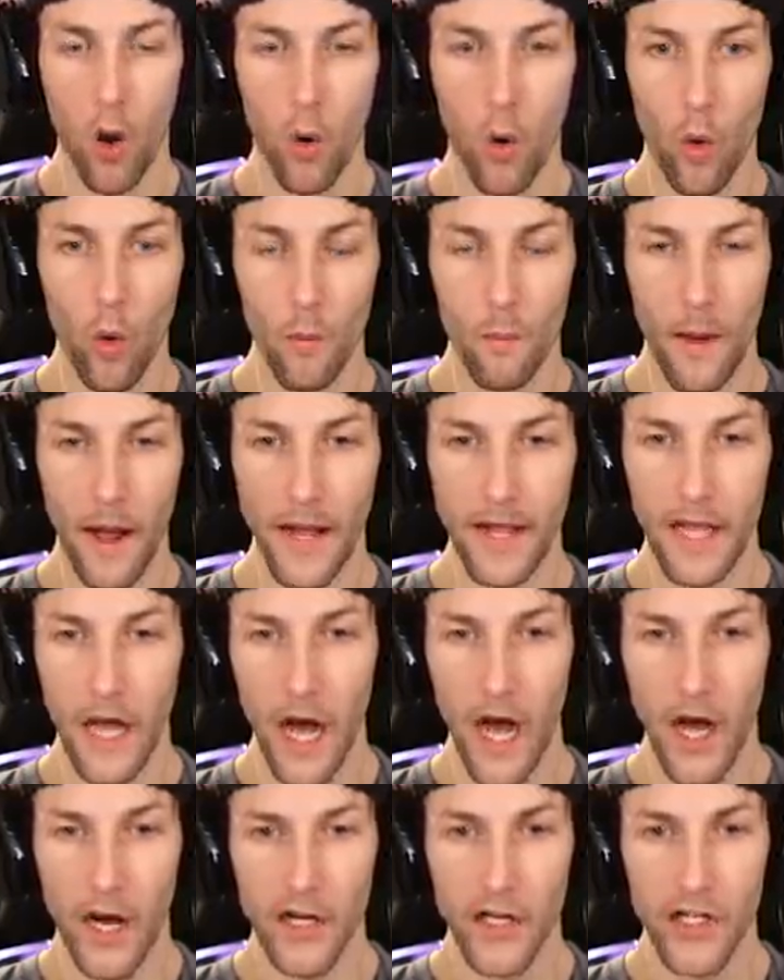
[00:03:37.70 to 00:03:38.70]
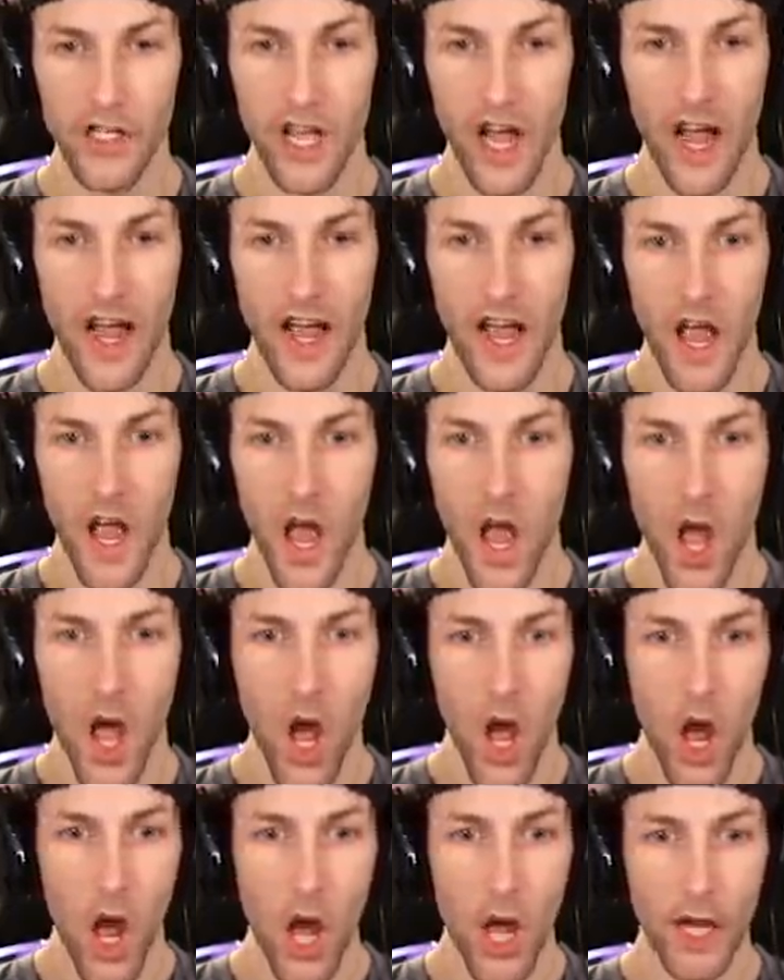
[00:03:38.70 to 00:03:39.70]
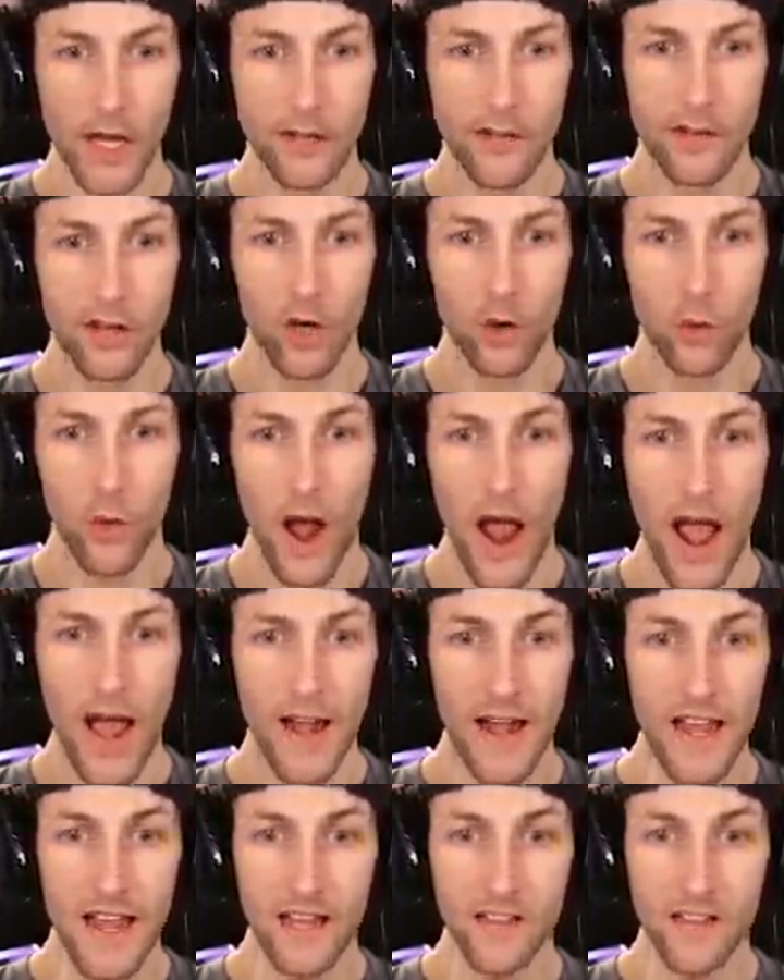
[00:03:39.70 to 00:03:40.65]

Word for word: Oh my gosh, that is the rat